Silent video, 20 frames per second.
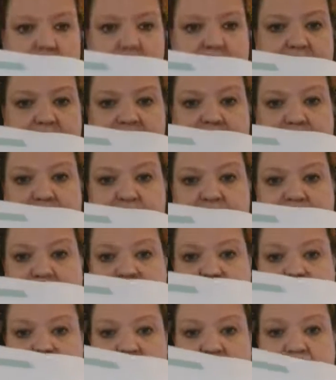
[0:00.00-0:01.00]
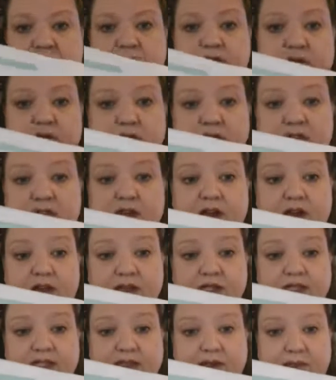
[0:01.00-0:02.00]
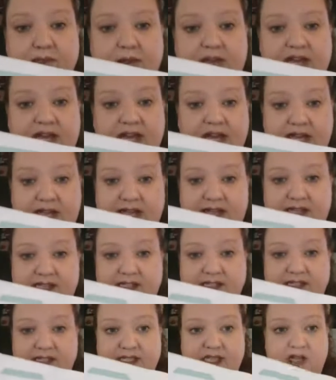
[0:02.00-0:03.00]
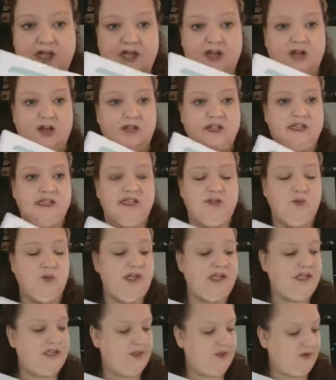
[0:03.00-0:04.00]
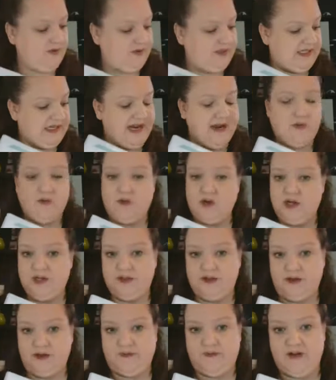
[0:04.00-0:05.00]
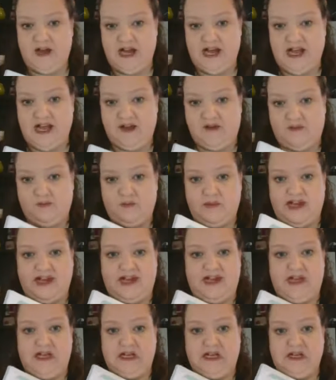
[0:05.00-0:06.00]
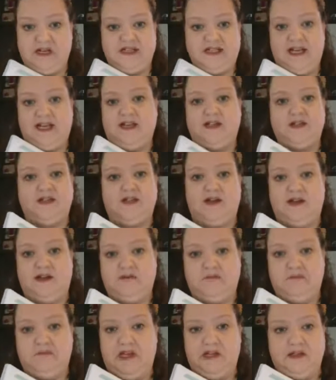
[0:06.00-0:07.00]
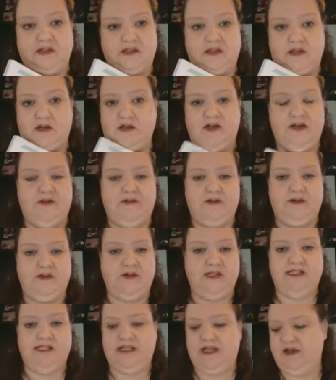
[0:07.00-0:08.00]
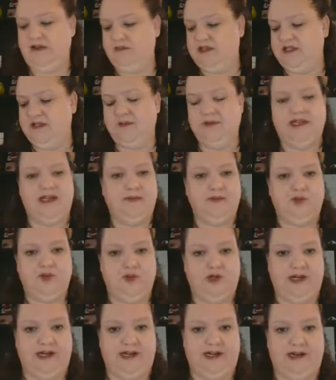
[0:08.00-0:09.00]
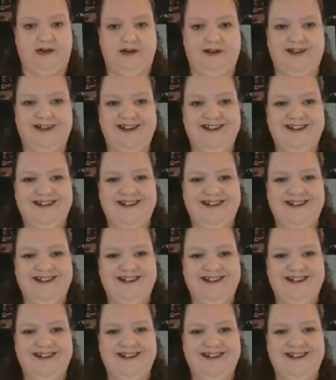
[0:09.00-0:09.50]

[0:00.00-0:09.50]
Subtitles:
Now I don't actually use those because since we do day 1 through 5, my days and months are never the same. Sometimes we're in